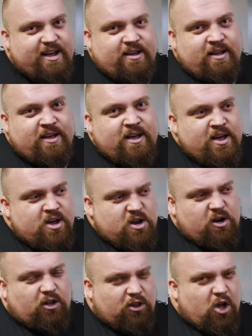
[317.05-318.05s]
You've
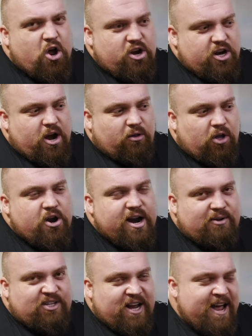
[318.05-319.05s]
got to learn, you know, learn
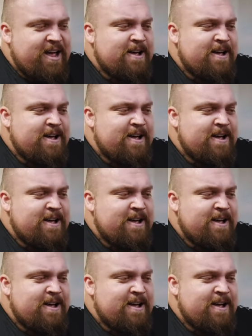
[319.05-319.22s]
how to